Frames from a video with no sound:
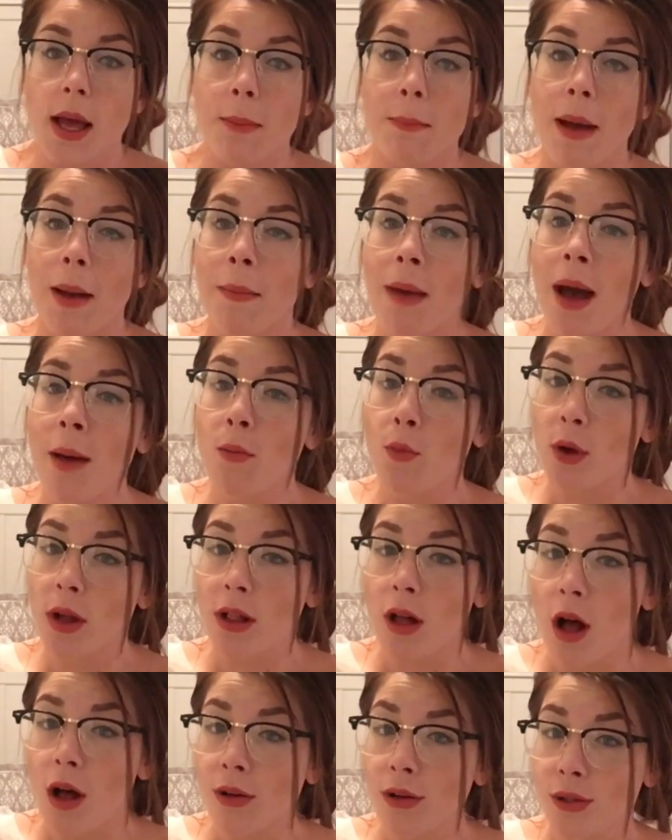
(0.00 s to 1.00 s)
My mom will
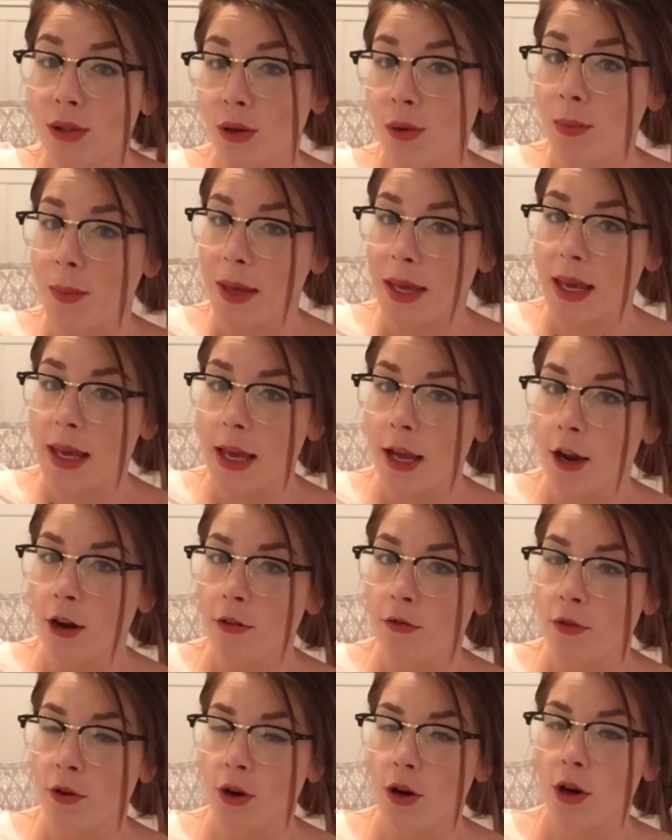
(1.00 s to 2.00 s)
also be
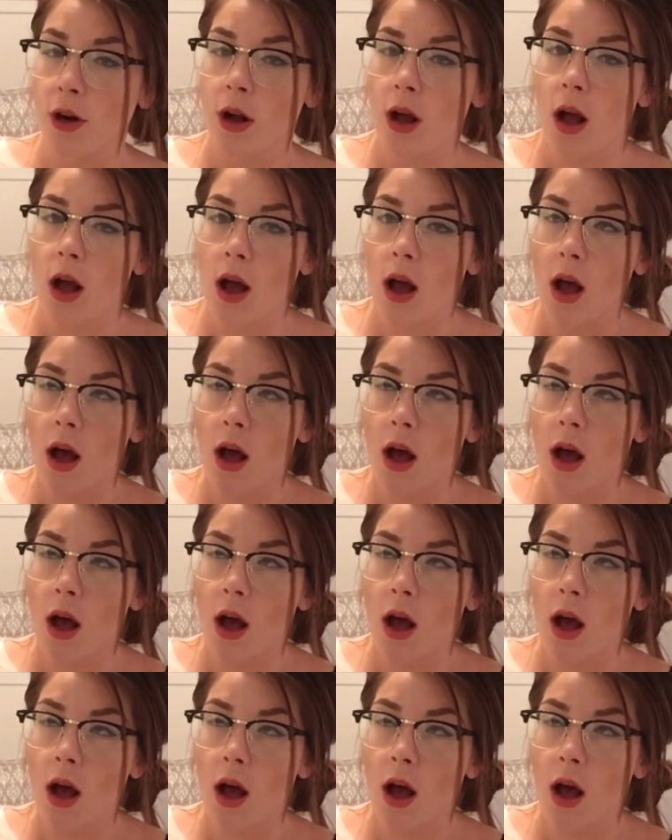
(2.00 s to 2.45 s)
here for,